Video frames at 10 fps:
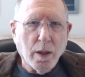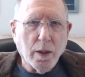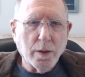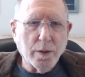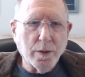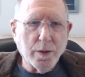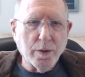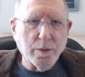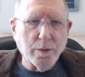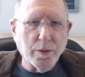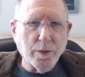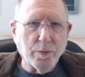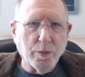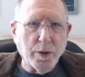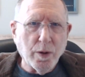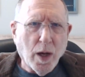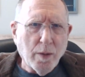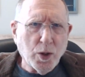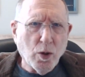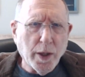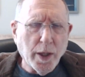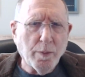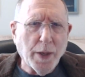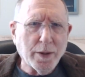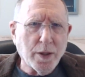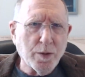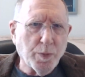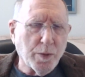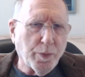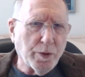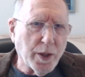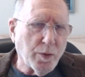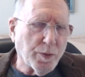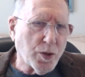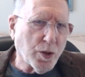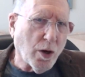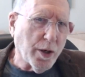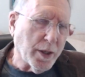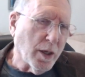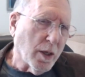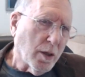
I'm talking about the period starting